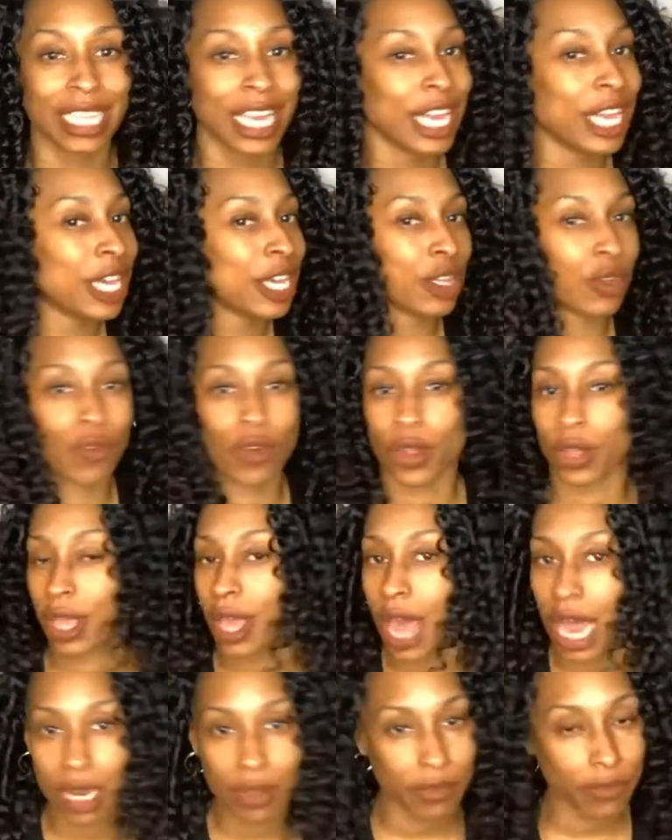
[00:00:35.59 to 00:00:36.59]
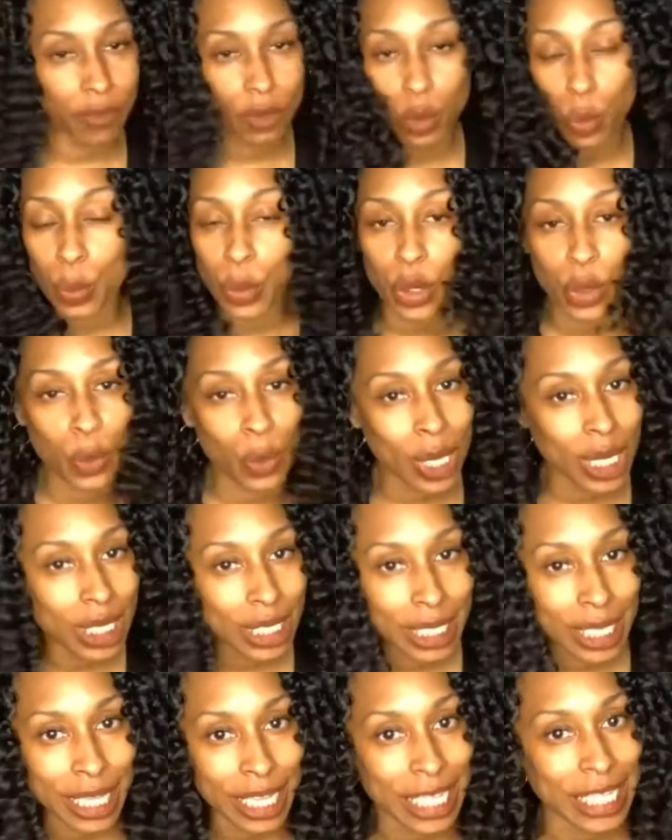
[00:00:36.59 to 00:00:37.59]
You've only got a few more weeks of
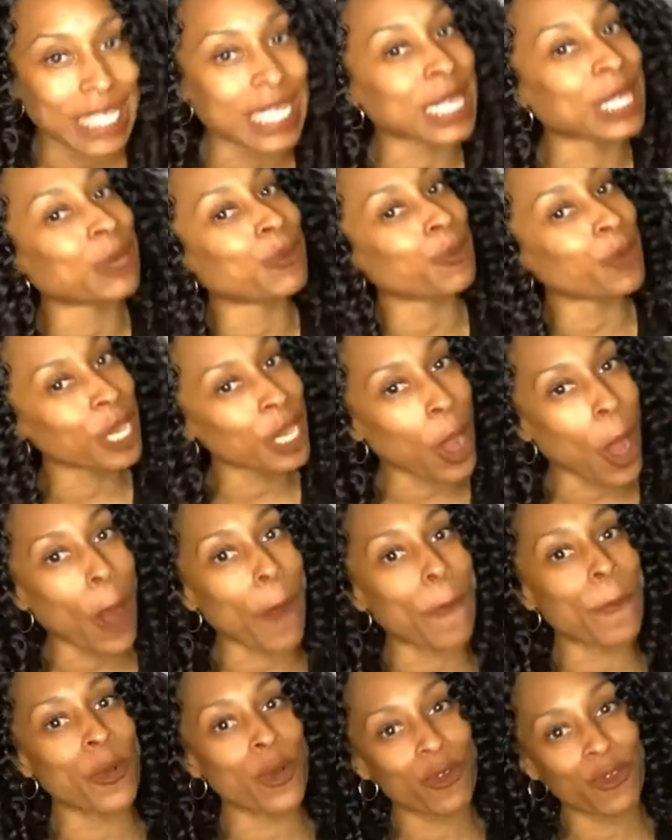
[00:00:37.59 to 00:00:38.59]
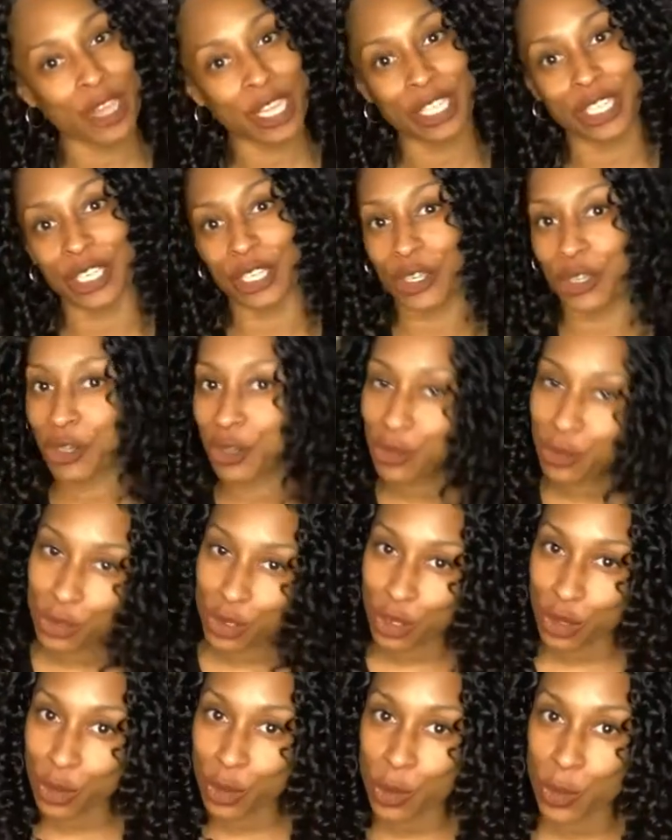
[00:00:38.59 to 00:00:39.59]
this, and then we are moving to
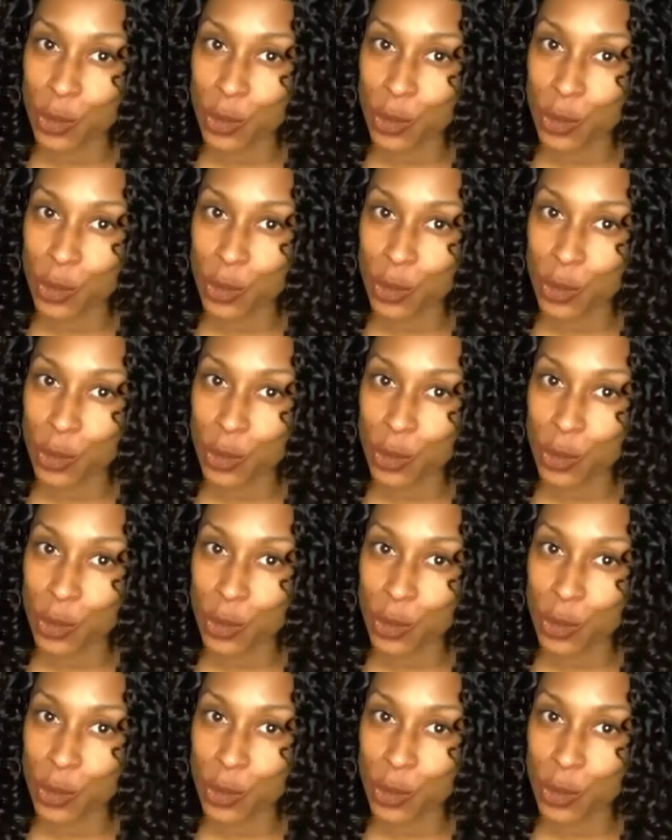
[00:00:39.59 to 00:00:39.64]
YouTube,